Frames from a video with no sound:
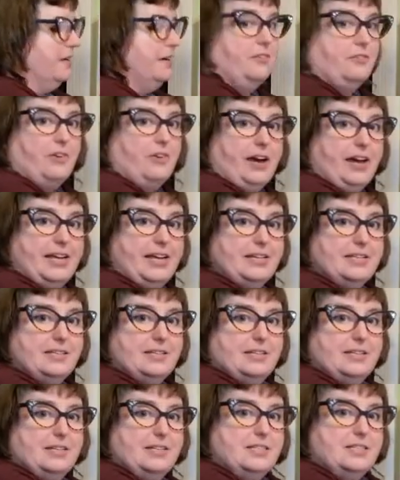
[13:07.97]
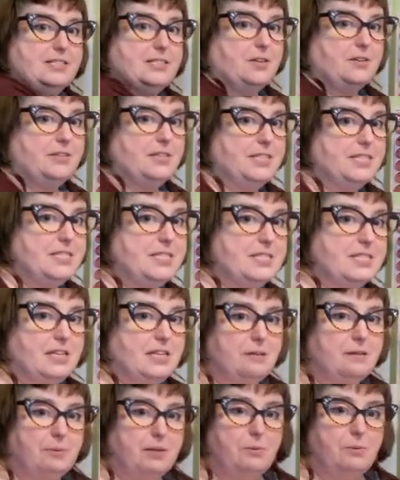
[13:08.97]
right? So this is
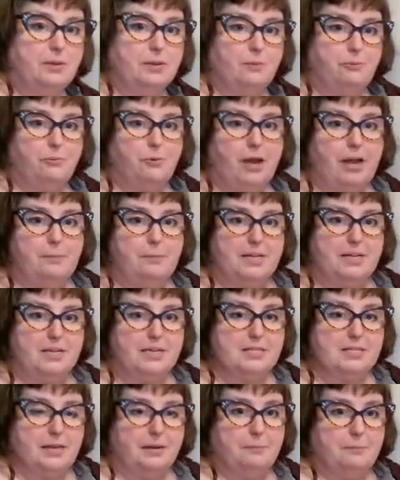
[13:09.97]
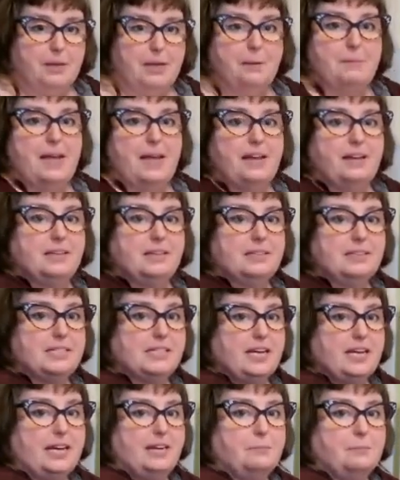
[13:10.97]
going to be where the frame is, and I'm going to make
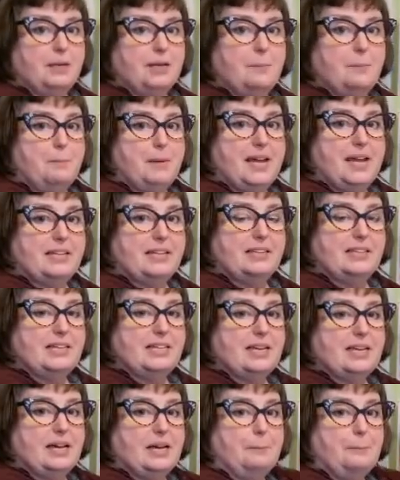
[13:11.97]
the